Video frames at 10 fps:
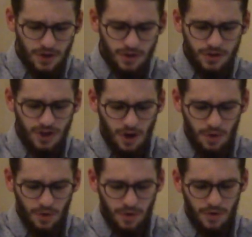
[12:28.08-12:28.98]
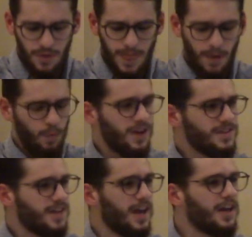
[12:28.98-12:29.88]
So one
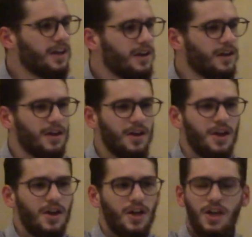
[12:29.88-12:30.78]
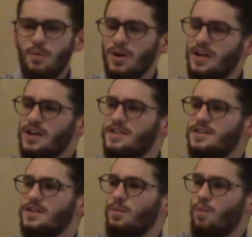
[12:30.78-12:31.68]
day, he would
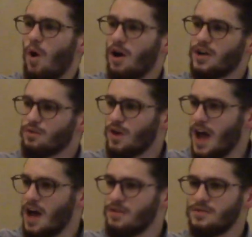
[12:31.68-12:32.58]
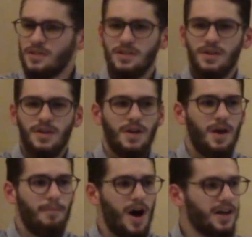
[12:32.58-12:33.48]
walk around
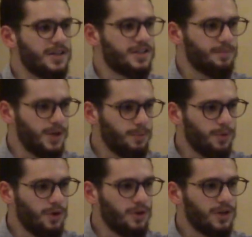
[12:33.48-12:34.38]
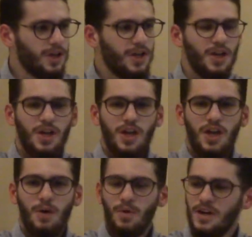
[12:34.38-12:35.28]
among his people.
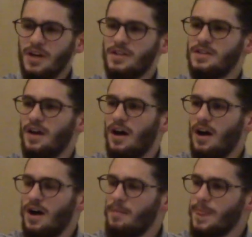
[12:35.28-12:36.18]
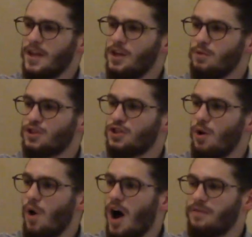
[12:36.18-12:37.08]
He would
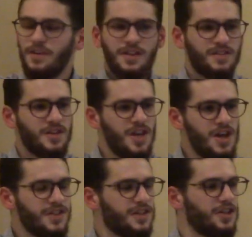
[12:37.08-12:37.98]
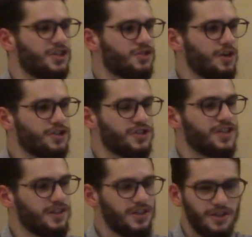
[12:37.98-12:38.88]
show off his keys and his treasures.
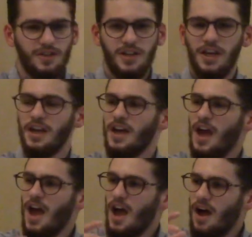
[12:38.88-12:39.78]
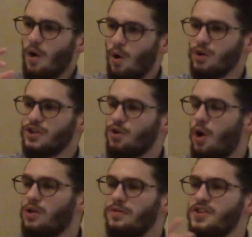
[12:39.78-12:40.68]
He literally ordered
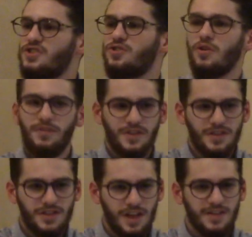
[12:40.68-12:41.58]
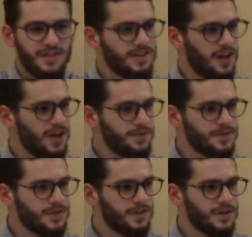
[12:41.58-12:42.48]
all of his servants and slaves